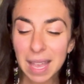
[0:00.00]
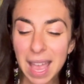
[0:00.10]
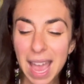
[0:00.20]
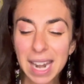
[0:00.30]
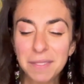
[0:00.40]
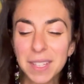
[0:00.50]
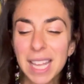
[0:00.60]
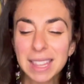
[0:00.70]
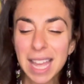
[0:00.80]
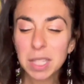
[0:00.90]
And I feel
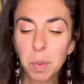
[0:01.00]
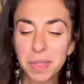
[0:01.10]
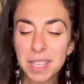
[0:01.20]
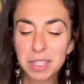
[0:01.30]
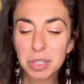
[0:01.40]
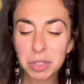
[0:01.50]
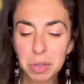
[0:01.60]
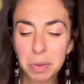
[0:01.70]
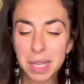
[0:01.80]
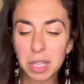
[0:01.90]
like that's what this is
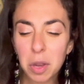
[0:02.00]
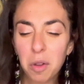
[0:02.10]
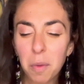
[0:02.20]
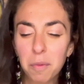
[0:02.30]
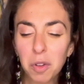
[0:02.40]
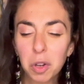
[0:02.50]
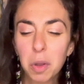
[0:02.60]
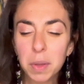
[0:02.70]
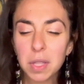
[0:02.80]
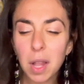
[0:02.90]
doing. Virgo
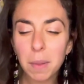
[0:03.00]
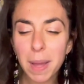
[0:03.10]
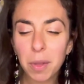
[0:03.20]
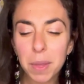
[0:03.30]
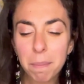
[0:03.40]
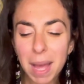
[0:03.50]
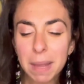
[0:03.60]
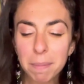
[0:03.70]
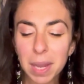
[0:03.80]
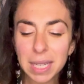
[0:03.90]
is all about the
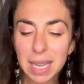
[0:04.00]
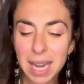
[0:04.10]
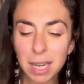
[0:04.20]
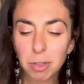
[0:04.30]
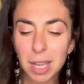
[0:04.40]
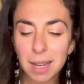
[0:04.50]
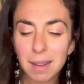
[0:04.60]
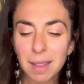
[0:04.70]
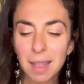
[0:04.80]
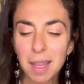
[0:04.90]
mind-body connection.
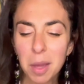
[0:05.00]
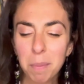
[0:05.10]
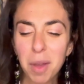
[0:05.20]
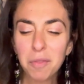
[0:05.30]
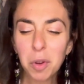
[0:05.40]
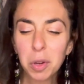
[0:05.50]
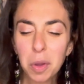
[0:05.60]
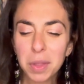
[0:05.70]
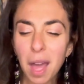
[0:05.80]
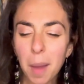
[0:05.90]
But Virgo,
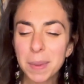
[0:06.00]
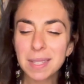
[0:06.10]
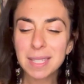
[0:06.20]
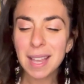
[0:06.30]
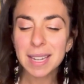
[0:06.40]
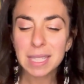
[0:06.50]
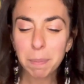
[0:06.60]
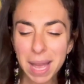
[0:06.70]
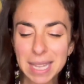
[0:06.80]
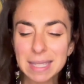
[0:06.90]
the opposite sign is
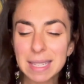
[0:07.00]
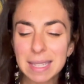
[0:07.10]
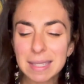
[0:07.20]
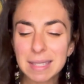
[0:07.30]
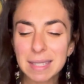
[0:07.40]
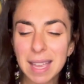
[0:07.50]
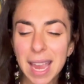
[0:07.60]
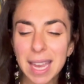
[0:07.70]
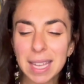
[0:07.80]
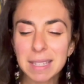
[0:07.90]
Pisces.
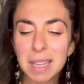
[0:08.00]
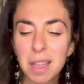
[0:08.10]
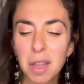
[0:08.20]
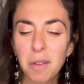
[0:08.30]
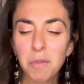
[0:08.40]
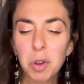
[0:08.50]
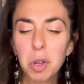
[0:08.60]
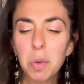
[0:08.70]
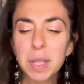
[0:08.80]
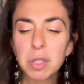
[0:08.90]
And
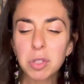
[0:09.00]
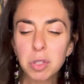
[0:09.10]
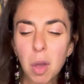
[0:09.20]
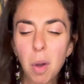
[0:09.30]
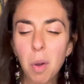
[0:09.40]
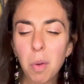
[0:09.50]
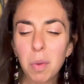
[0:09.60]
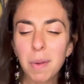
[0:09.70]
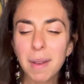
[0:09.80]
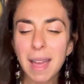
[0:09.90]
Virgo is so
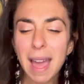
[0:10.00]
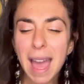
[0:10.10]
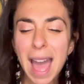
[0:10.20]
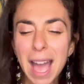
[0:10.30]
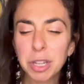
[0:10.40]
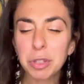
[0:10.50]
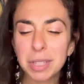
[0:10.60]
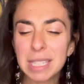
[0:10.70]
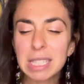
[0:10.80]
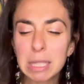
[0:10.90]
actually
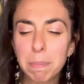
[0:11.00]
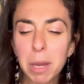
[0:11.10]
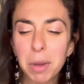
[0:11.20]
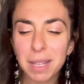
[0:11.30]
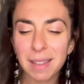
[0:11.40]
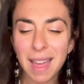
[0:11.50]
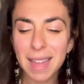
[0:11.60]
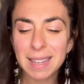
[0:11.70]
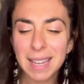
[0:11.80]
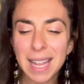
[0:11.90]

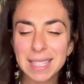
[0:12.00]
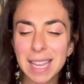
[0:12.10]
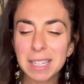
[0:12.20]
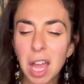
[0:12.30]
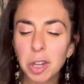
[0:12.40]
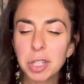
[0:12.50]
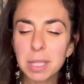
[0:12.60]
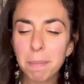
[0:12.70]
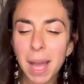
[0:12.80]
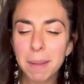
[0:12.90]
spirit-led. It's like not just
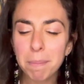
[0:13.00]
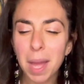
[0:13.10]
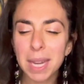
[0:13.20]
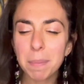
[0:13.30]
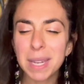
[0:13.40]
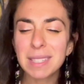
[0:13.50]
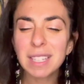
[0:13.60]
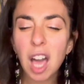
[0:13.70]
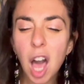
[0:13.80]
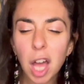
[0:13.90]
mind-body, but it's
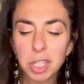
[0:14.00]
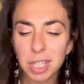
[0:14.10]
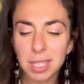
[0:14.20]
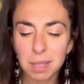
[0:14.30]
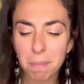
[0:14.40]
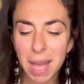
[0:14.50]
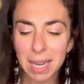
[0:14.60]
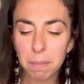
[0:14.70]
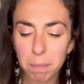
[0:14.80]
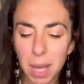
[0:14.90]
conscious
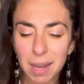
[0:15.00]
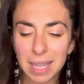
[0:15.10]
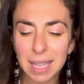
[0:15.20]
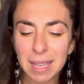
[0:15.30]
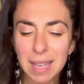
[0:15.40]
mind-body.